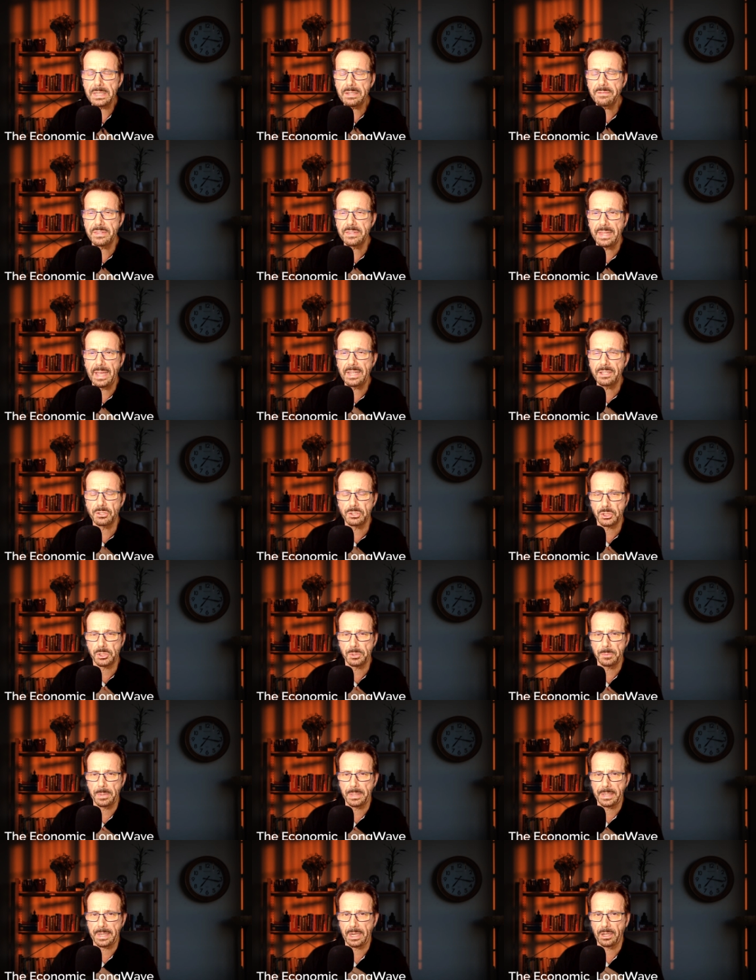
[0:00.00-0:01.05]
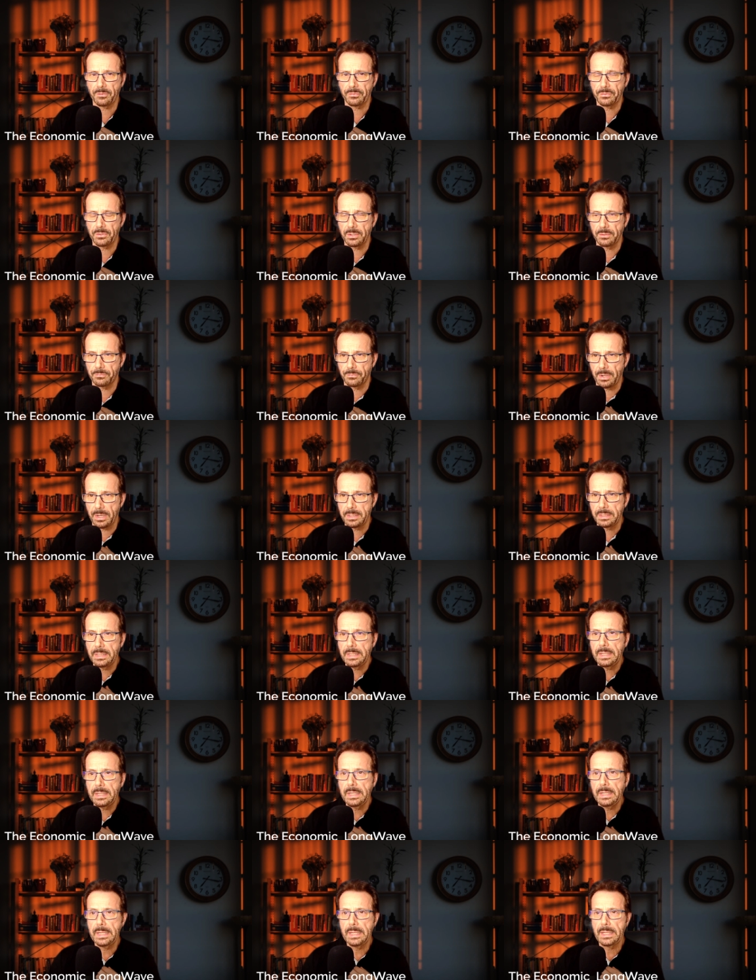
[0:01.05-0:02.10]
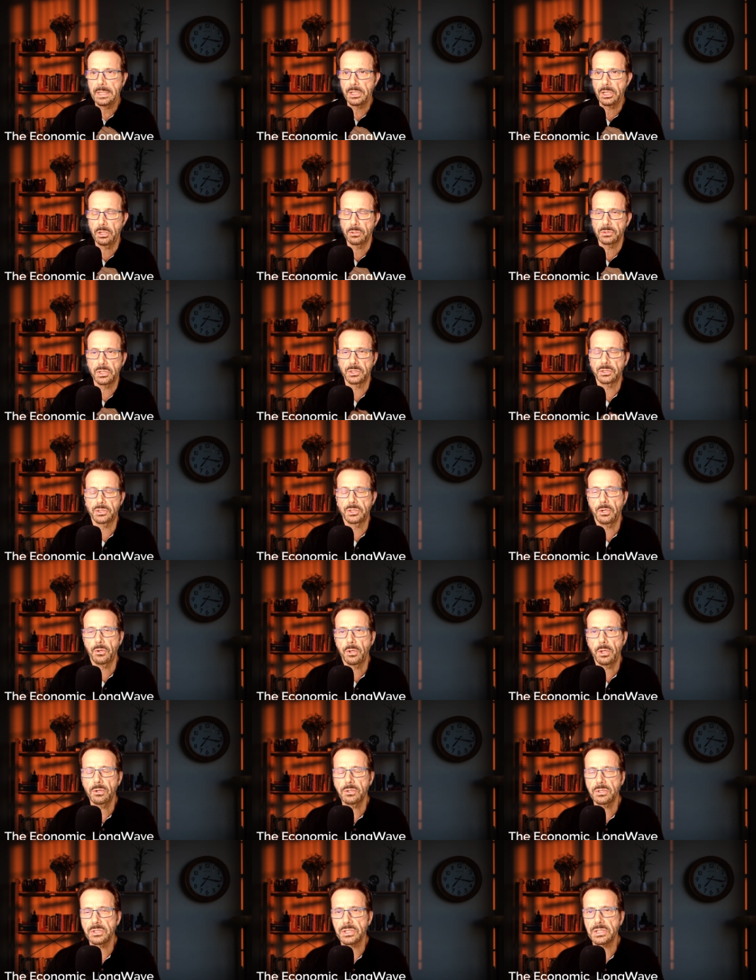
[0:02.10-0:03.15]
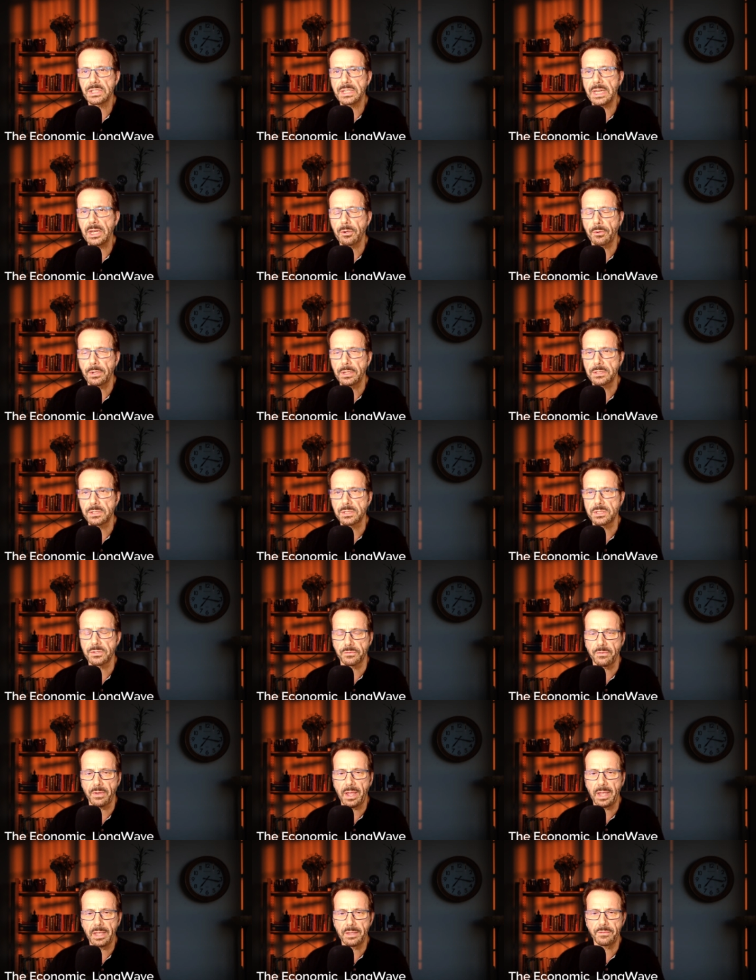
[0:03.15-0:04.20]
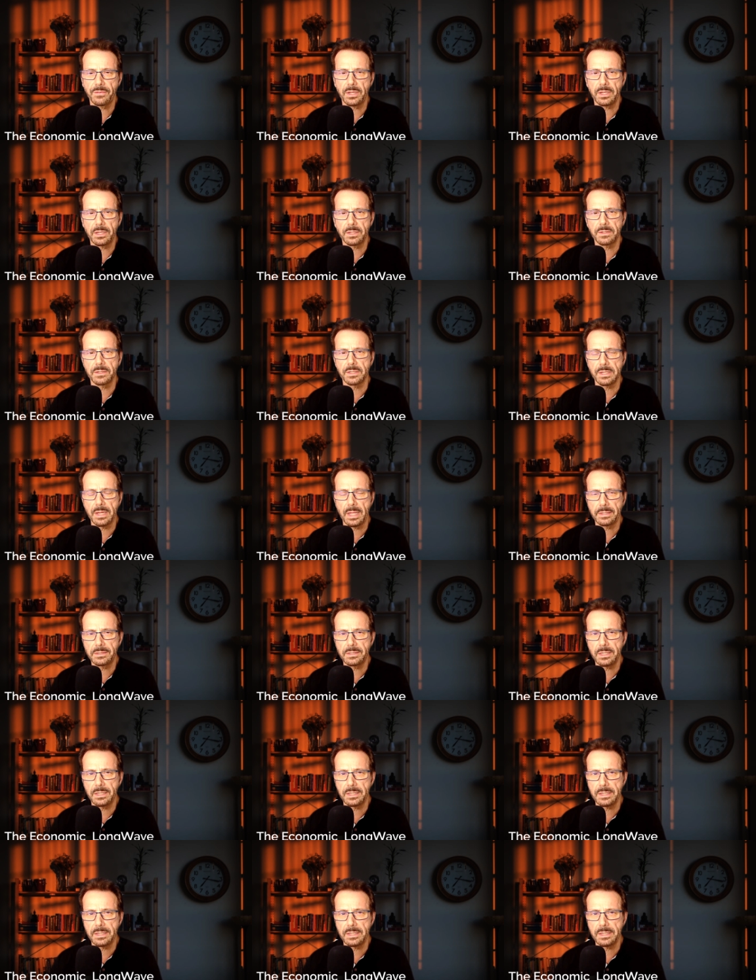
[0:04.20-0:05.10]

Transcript: But even that you should be careful of, right? You know, to Toyota's secret surviving